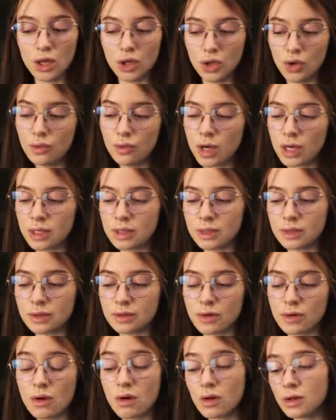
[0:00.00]
You must
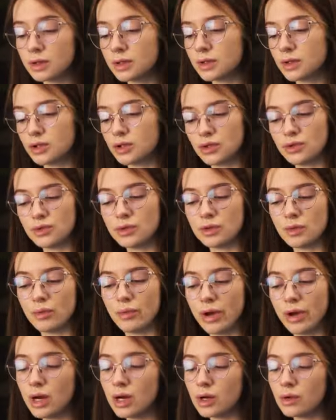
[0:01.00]
also choose a
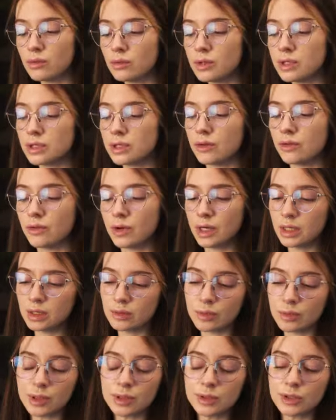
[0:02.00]
pair with a
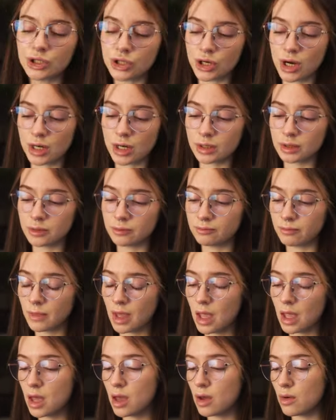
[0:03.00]
readable chart.
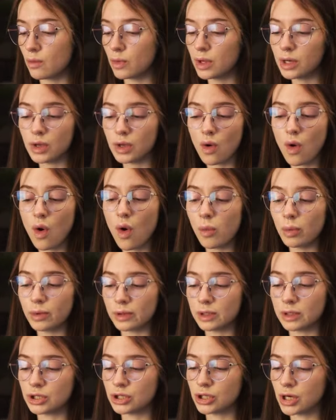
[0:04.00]
When you
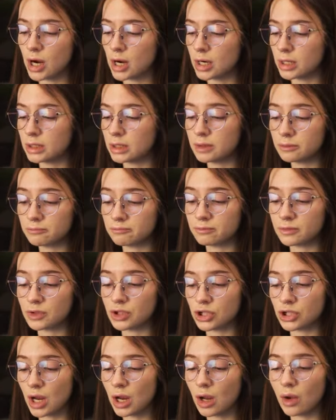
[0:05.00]
open a chart,
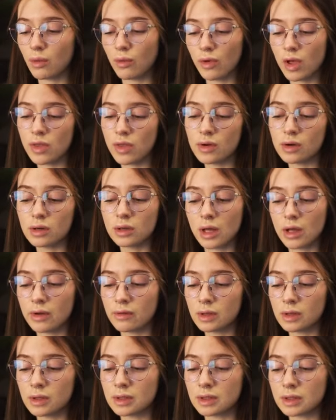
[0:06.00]
check whether
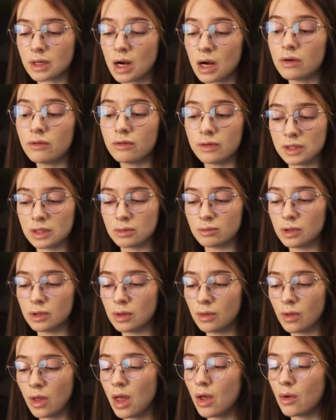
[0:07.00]
levels are
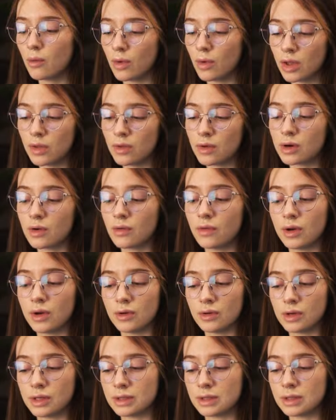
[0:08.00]
visible, whether
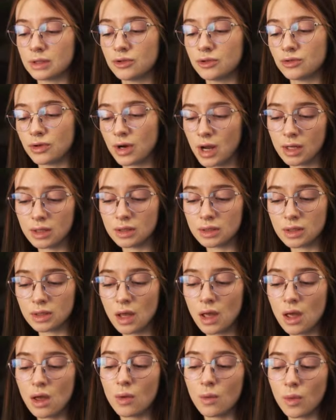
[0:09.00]
there is a trend,
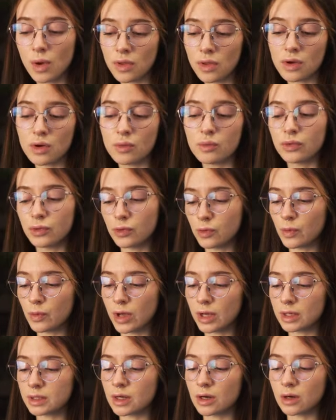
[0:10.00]
whether
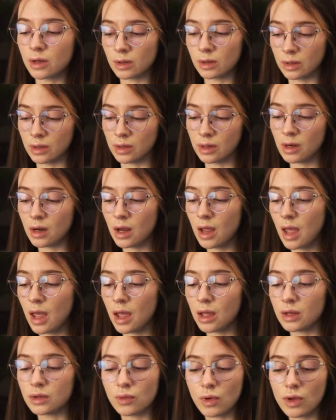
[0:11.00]
pullbacks are clear,
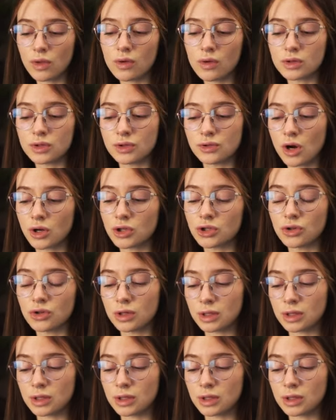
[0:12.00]
and whether structure